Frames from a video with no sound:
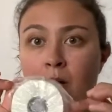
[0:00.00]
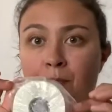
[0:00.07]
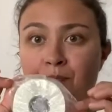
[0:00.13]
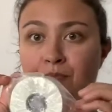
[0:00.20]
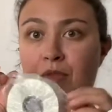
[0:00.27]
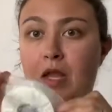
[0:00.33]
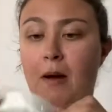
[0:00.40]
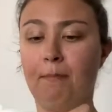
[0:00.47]

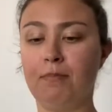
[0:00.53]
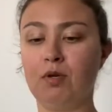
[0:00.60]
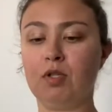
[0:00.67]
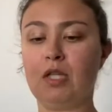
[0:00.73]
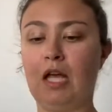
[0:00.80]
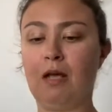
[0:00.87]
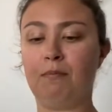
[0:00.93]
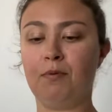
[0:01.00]
numbered
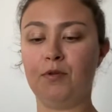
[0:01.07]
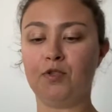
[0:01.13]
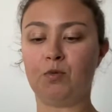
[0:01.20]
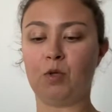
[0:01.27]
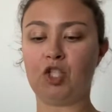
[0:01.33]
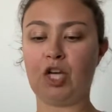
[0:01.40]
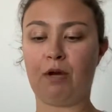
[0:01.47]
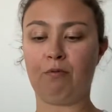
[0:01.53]
labels,
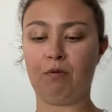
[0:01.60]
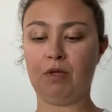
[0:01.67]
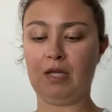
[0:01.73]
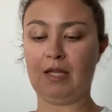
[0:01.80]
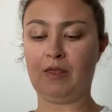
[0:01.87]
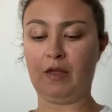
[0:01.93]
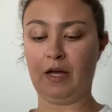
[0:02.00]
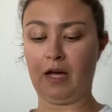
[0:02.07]
which I really
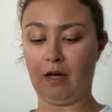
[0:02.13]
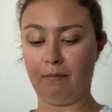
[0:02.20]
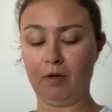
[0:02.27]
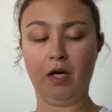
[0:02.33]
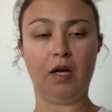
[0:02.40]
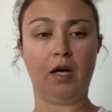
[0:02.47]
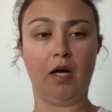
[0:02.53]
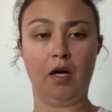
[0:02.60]
think I'm
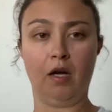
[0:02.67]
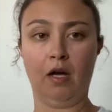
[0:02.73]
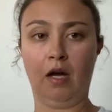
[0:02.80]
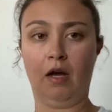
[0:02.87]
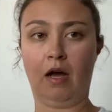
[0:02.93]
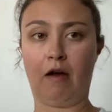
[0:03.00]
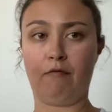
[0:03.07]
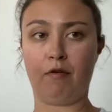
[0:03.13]
gonna
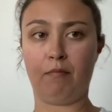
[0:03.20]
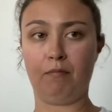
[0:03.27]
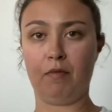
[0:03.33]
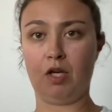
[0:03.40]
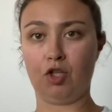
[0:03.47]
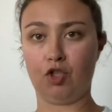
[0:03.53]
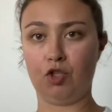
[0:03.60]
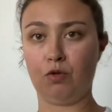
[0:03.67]
have an
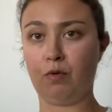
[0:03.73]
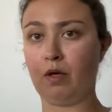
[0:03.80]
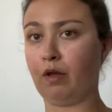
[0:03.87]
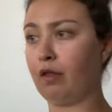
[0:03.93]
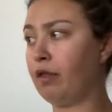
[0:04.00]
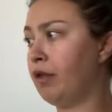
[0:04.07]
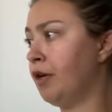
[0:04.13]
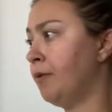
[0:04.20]
issue with.